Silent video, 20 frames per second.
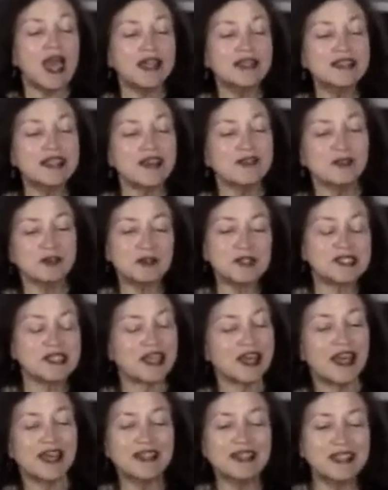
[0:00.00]
and David would
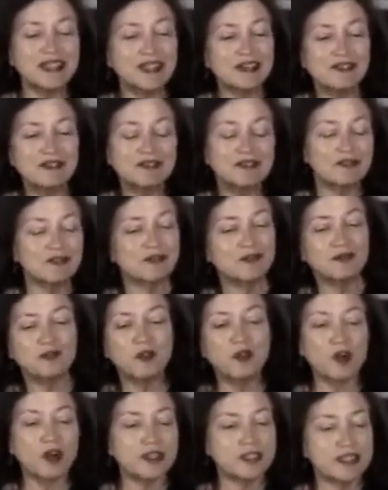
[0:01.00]
say, I need
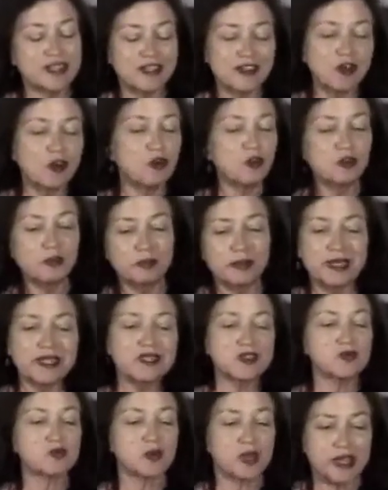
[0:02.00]
14 old
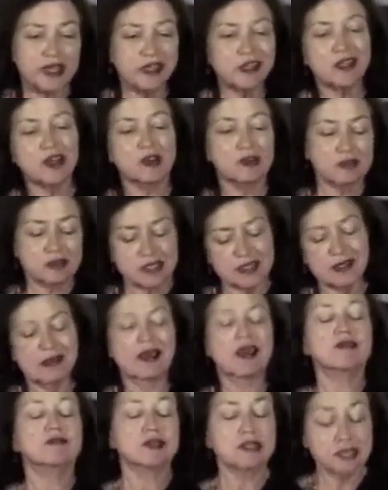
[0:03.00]
men's raincoats. And
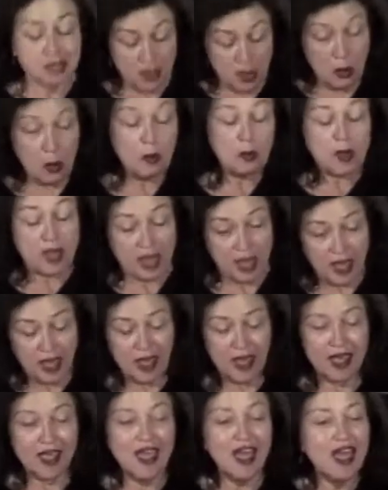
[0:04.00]
I would say,
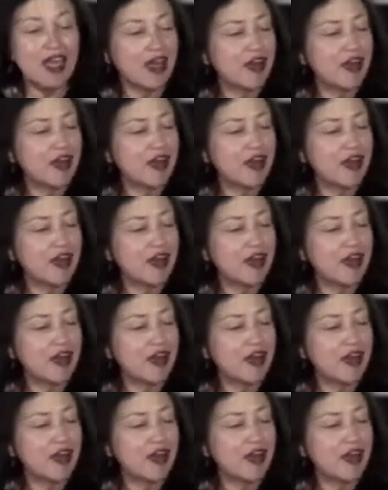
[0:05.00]
okay.